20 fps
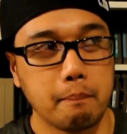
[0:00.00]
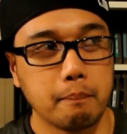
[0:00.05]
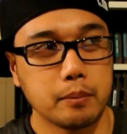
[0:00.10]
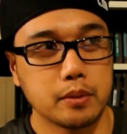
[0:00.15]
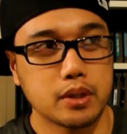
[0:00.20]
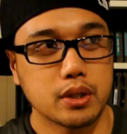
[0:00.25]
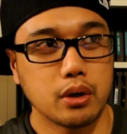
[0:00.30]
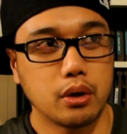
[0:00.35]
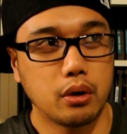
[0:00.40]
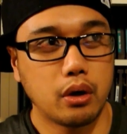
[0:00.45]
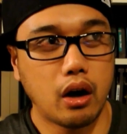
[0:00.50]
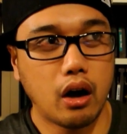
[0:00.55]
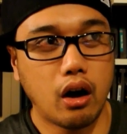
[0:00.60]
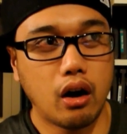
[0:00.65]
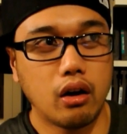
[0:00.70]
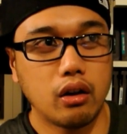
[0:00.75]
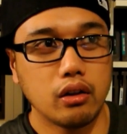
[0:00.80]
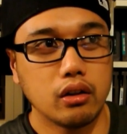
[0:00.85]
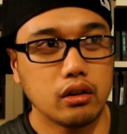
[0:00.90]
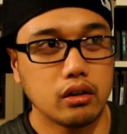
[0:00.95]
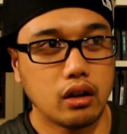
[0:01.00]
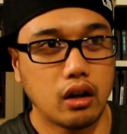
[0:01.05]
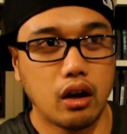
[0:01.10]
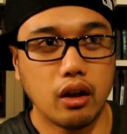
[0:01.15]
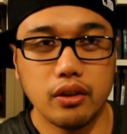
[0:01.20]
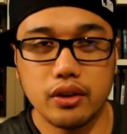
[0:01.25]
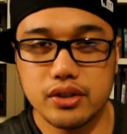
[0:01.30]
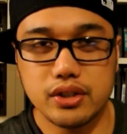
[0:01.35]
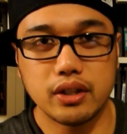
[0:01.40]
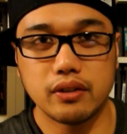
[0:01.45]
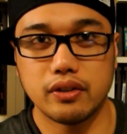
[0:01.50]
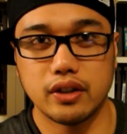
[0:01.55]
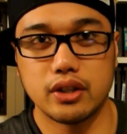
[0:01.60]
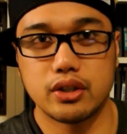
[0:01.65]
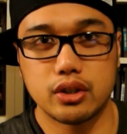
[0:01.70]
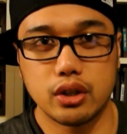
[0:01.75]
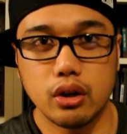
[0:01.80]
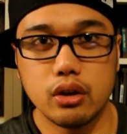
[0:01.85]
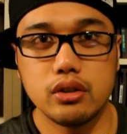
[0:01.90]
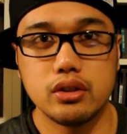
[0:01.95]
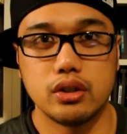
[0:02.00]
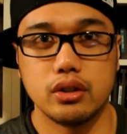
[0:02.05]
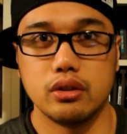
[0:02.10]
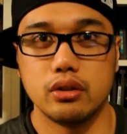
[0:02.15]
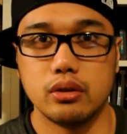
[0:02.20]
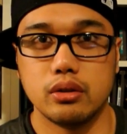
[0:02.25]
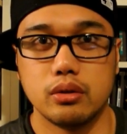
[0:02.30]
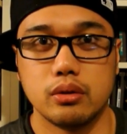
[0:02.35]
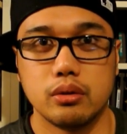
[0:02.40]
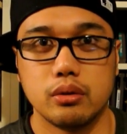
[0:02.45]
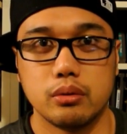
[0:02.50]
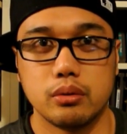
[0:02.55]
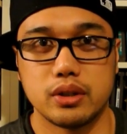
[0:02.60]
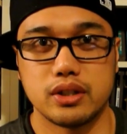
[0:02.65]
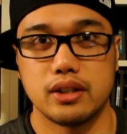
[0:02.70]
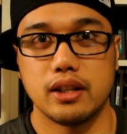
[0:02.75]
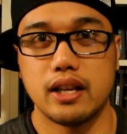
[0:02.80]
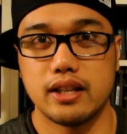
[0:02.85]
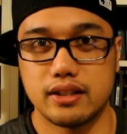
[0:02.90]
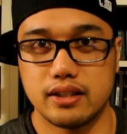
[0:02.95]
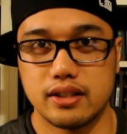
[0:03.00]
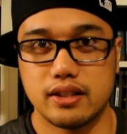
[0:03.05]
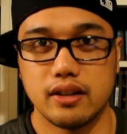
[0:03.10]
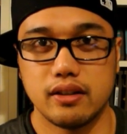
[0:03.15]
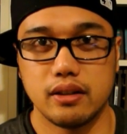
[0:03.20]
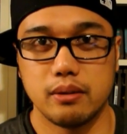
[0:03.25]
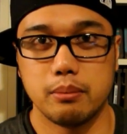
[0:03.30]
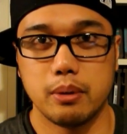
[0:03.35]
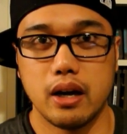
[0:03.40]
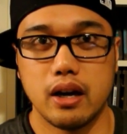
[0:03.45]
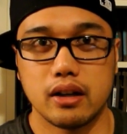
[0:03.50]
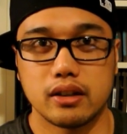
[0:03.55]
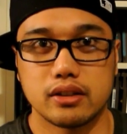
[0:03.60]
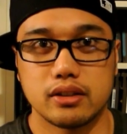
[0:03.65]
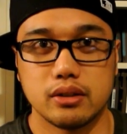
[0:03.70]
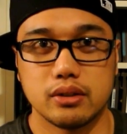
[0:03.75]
So all the stuff I showed you was less than 70 bucks.